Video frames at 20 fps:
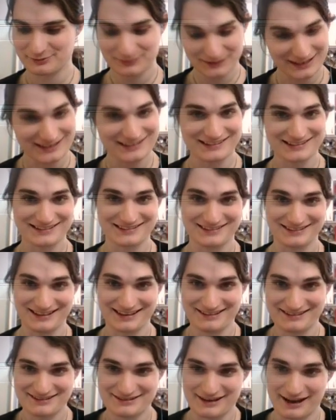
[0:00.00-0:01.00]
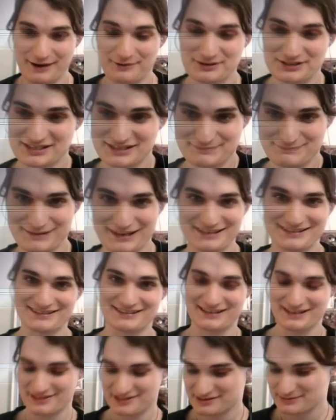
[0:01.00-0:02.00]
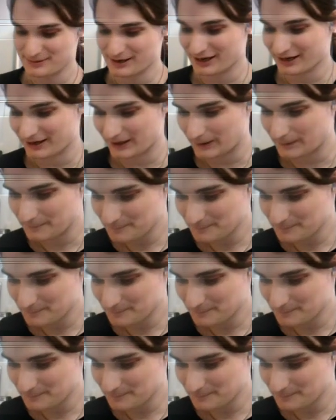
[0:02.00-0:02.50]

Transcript: play I would just play Slay the Spire.